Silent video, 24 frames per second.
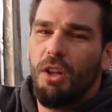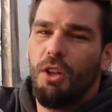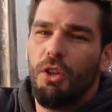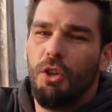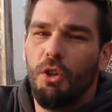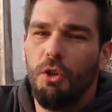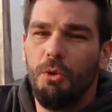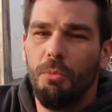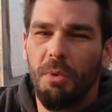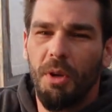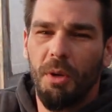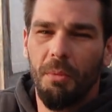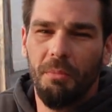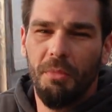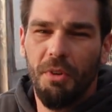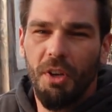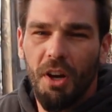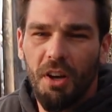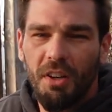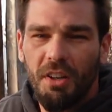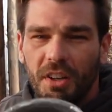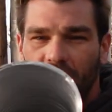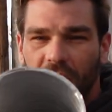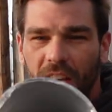aluminum
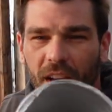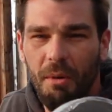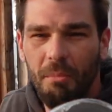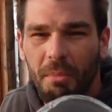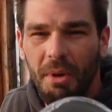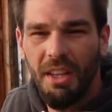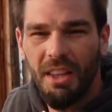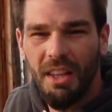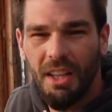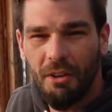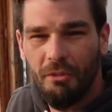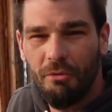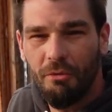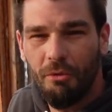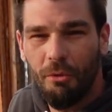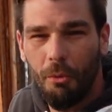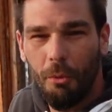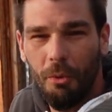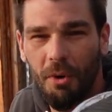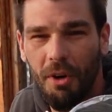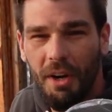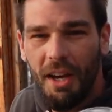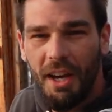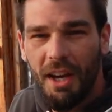ducting. I paid like
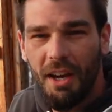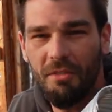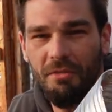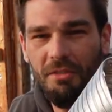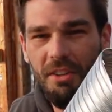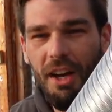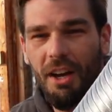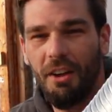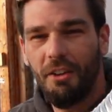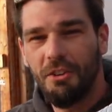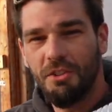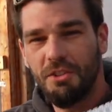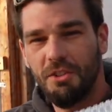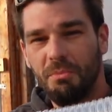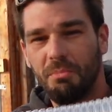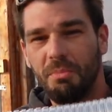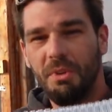four and a half dollars a